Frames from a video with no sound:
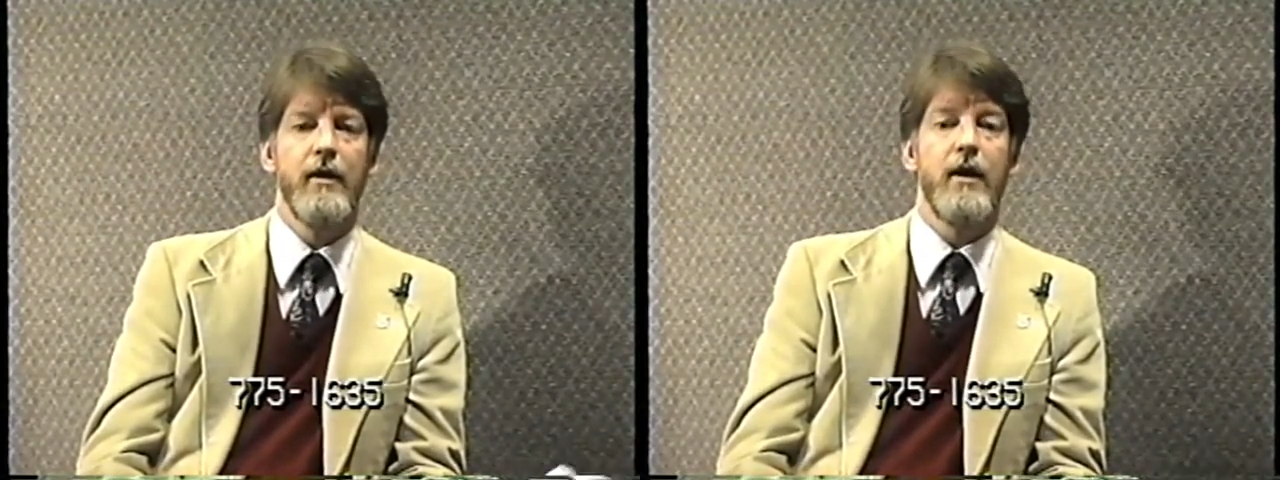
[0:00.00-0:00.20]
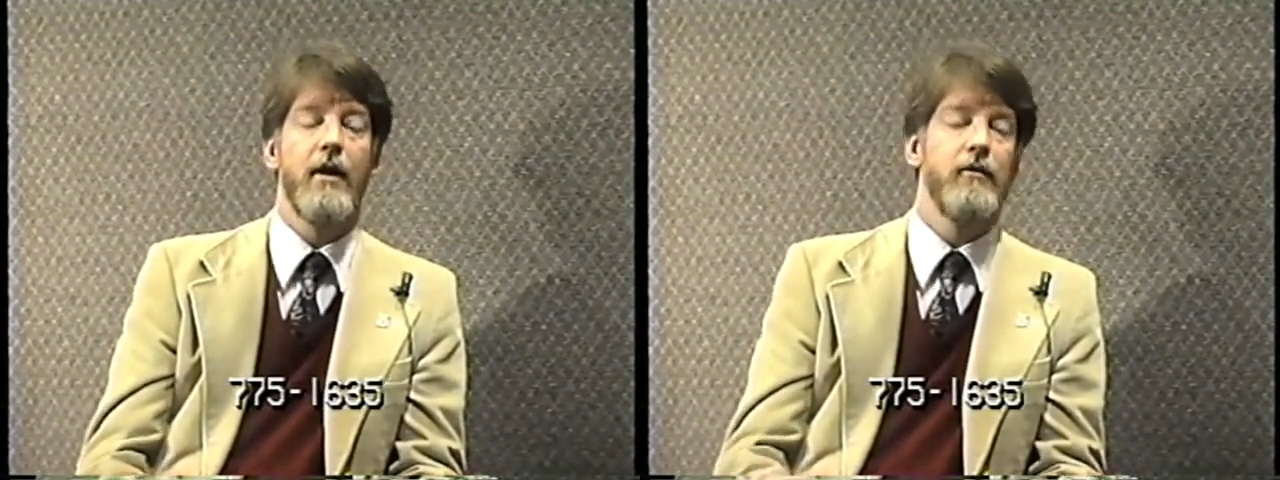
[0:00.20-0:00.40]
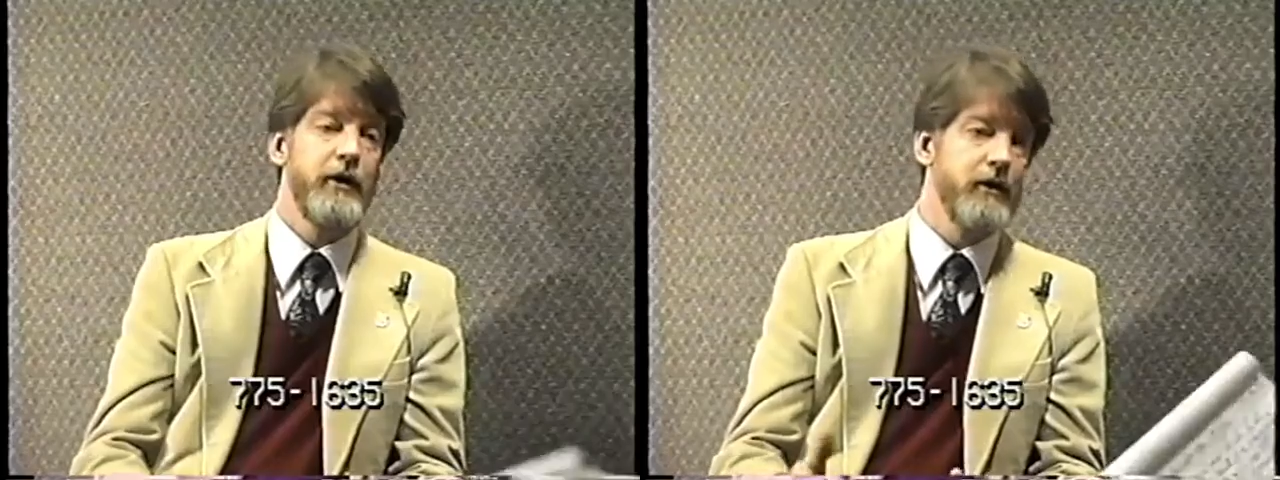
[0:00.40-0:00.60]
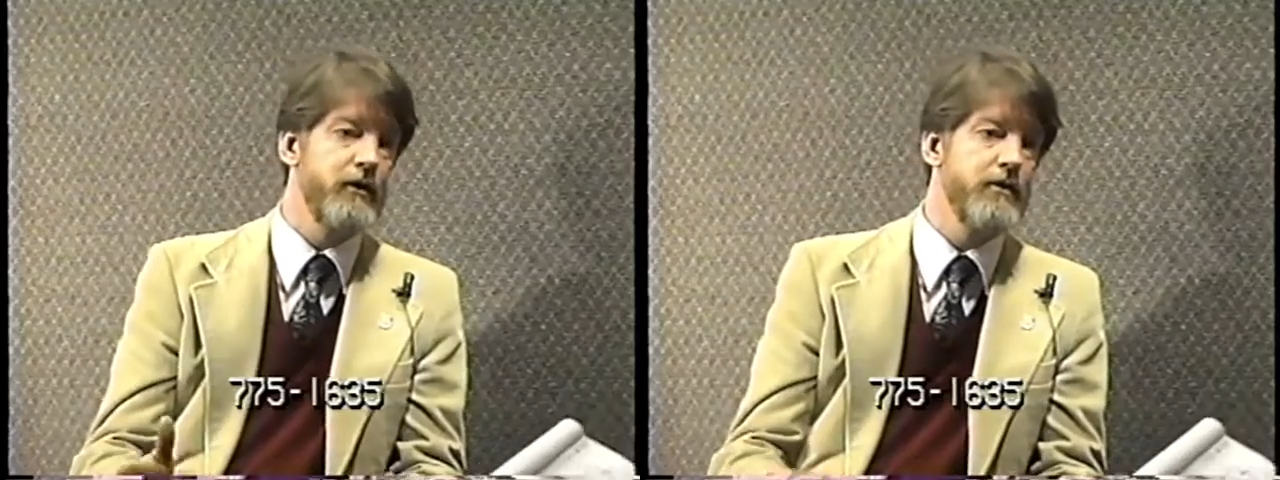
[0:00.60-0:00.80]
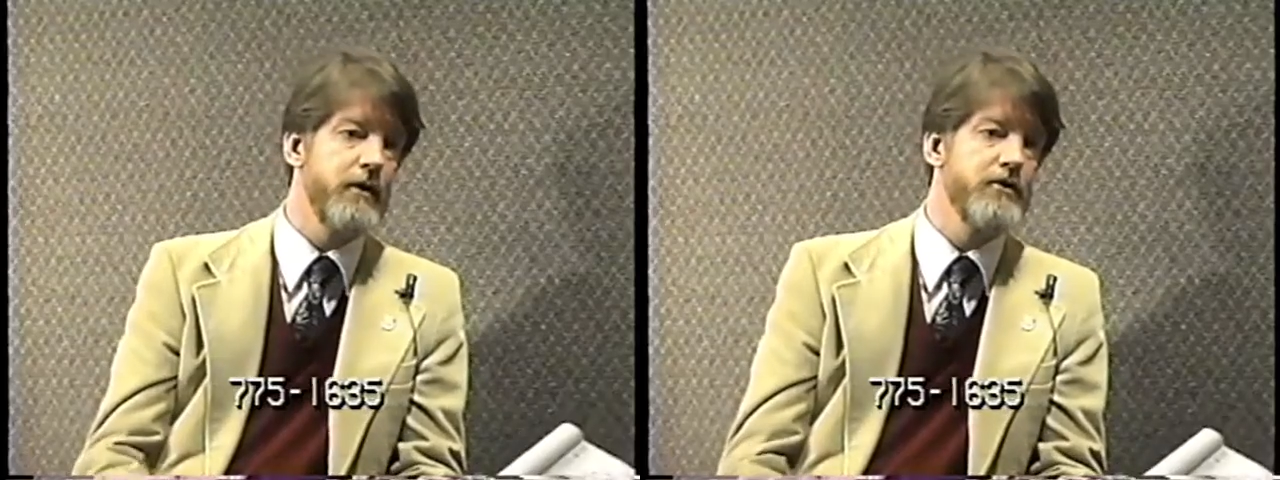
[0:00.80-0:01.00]
not only in
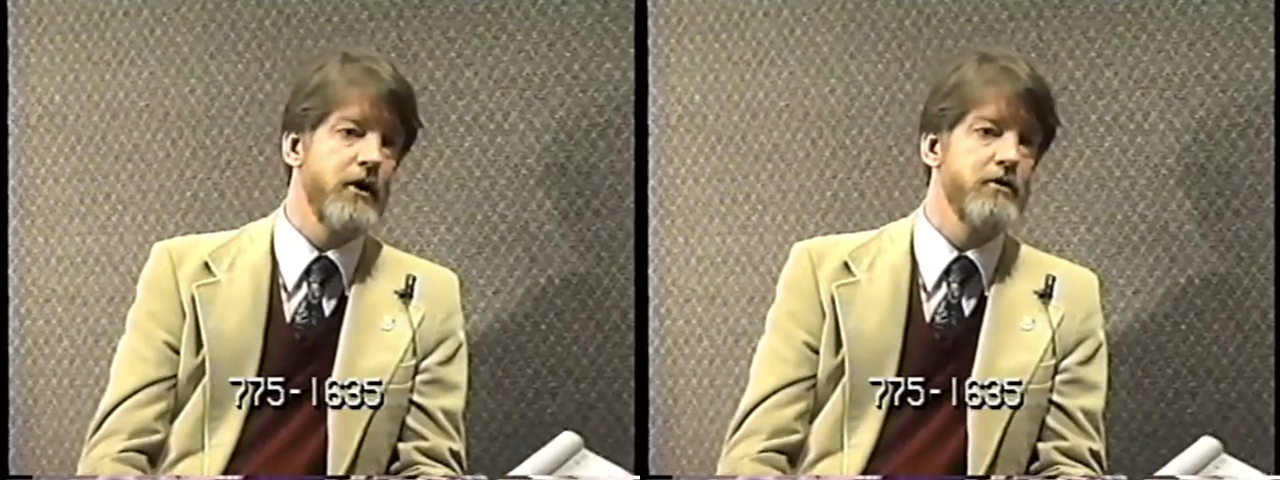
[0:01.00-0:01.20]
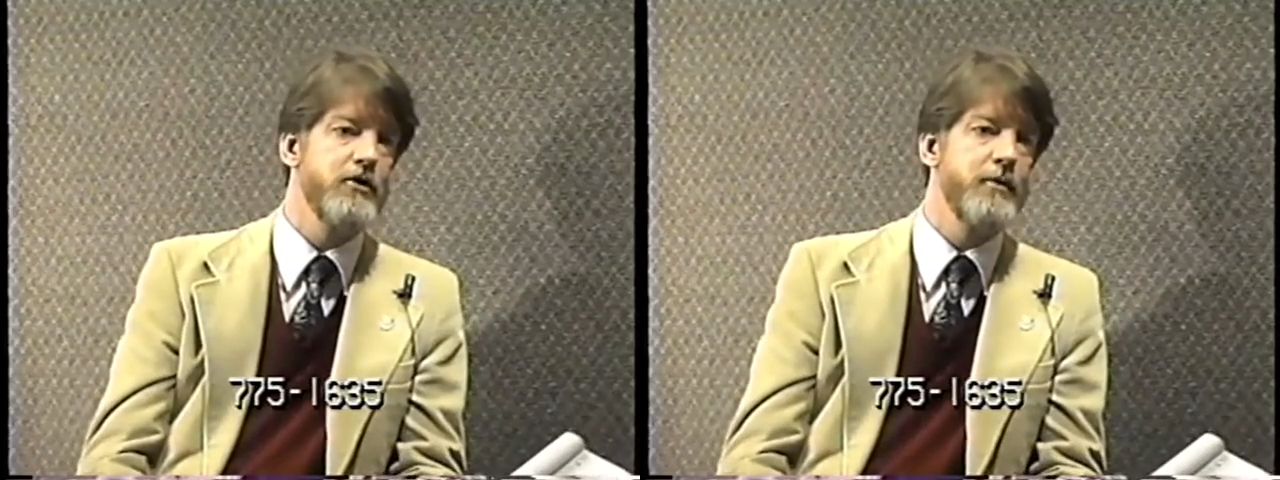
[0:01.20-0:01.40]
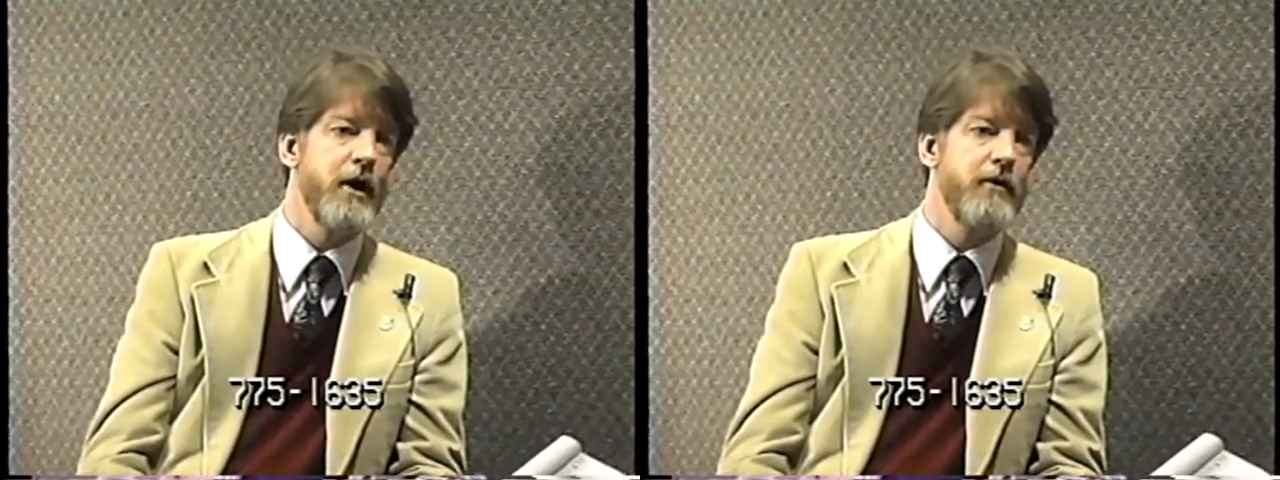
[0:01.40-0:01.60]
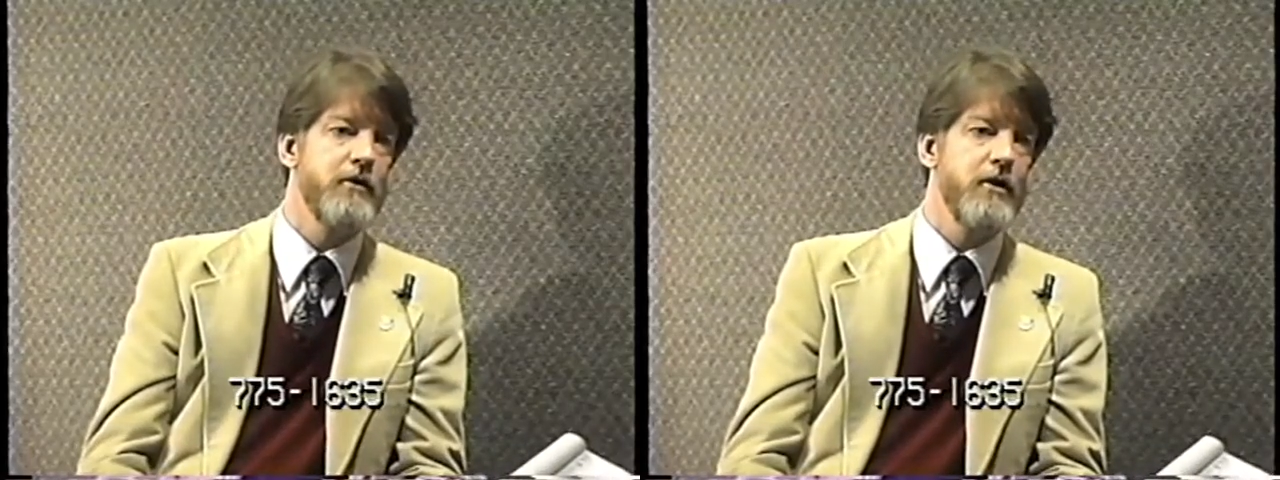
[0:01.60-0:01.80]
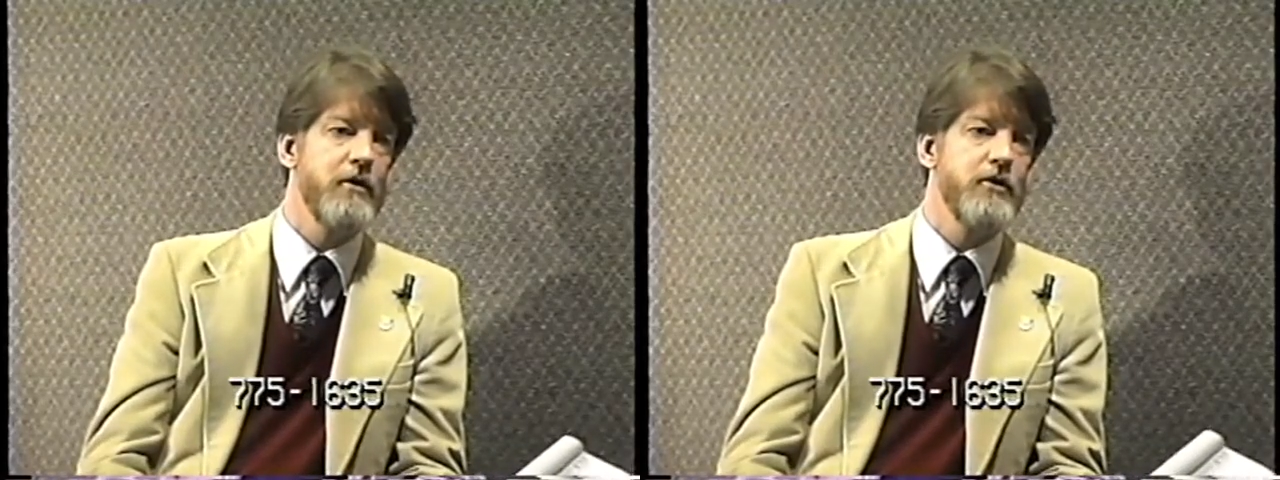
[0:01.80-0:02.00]
Lutheran churches but other
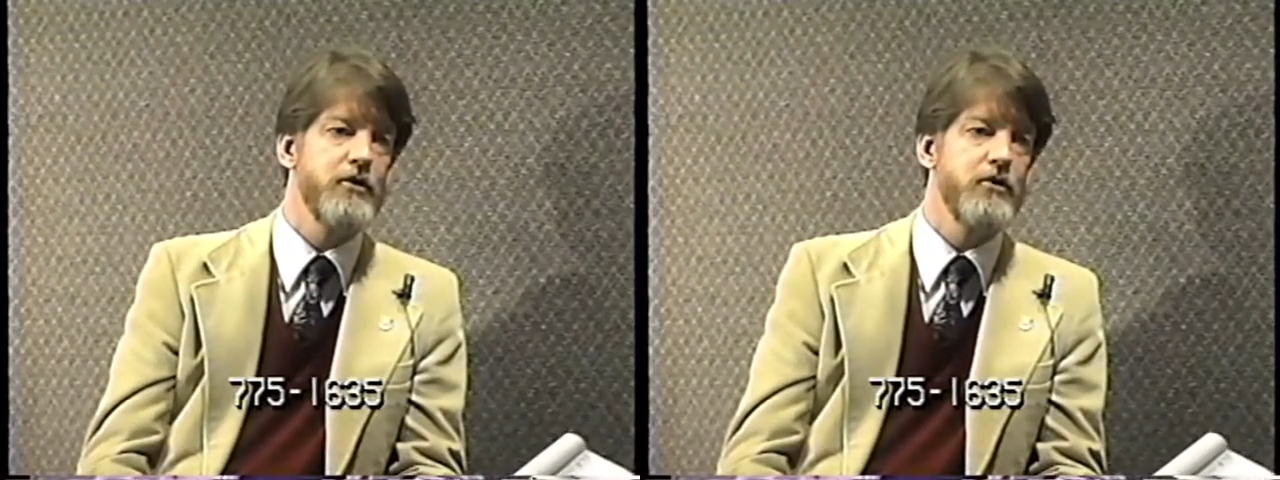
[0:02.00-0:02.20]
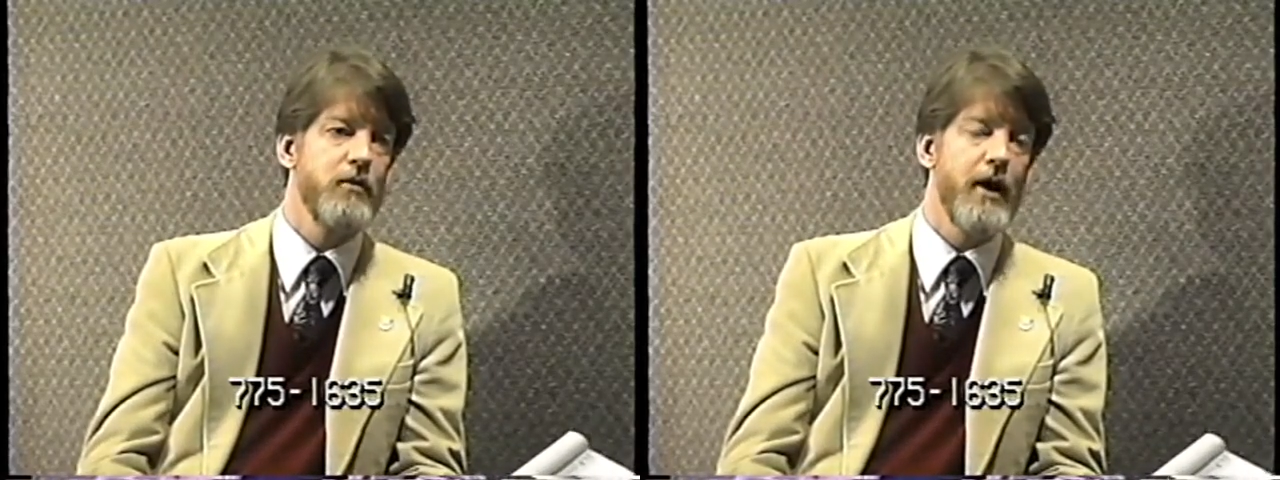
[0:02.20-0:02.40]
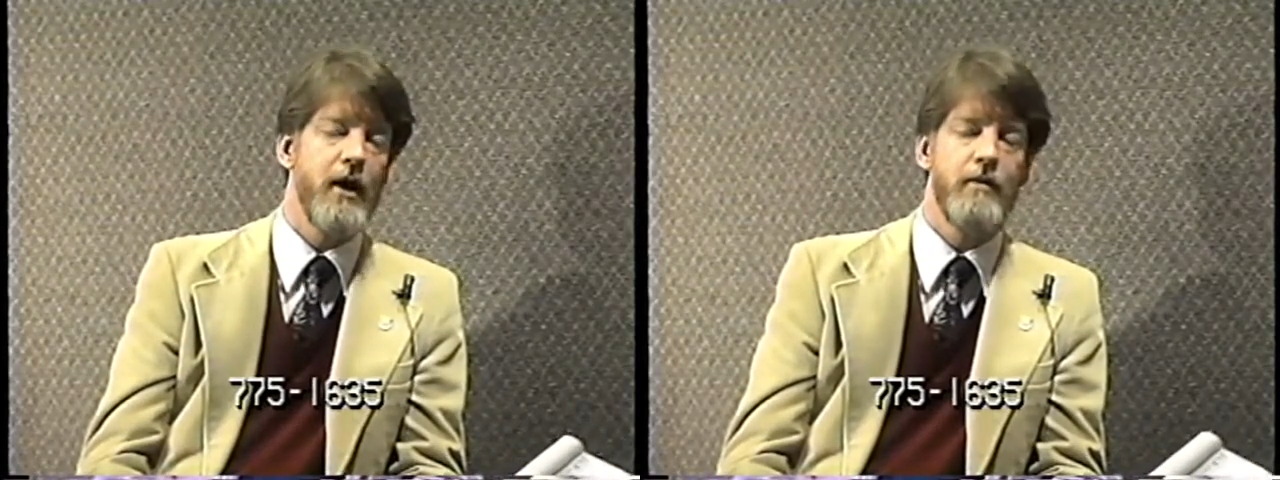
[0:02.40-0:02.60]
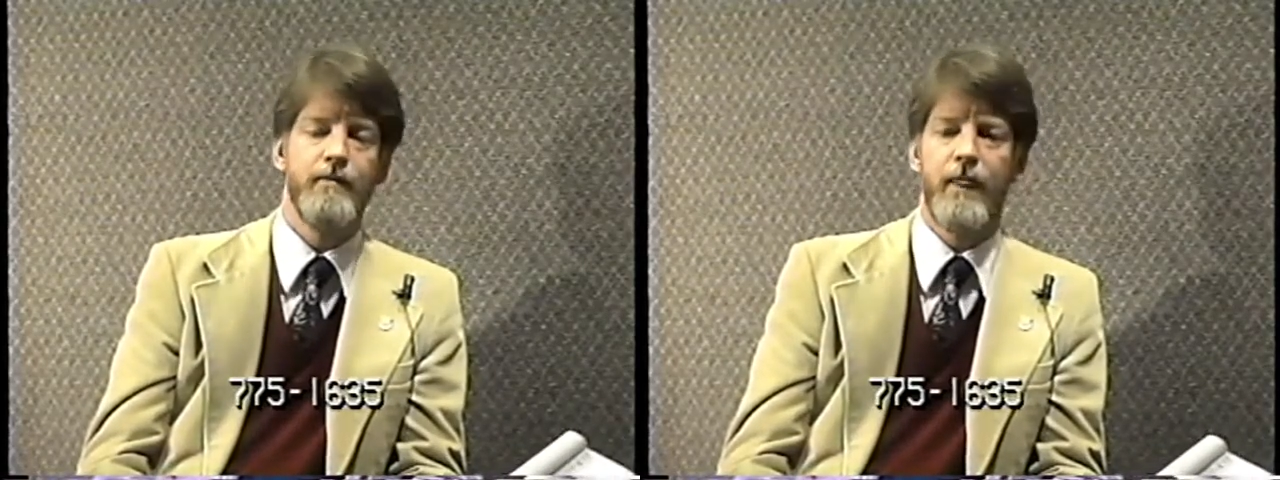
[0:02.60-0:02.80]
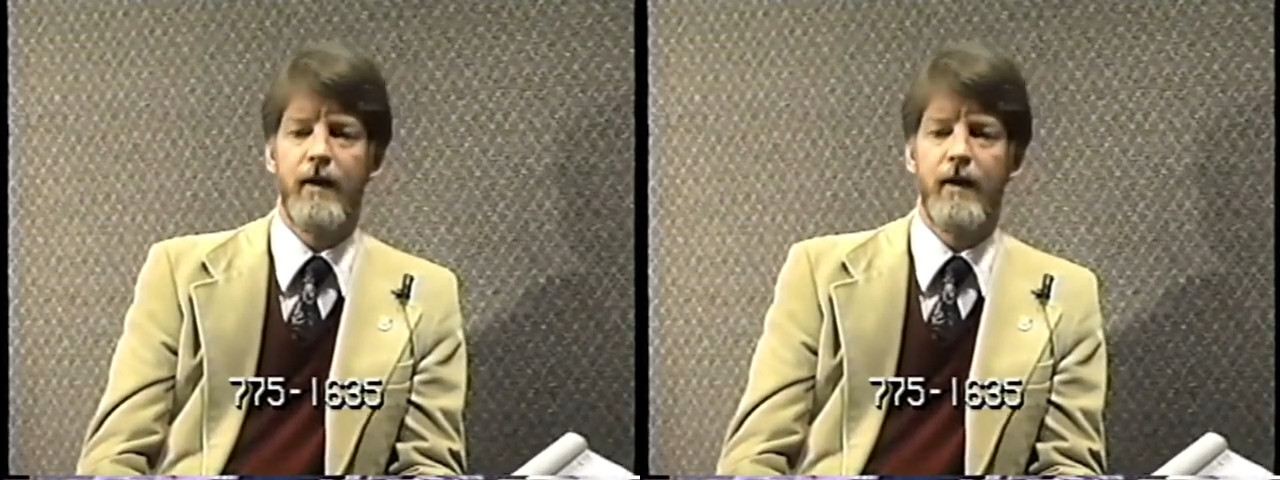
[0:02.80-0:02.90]
churches as well,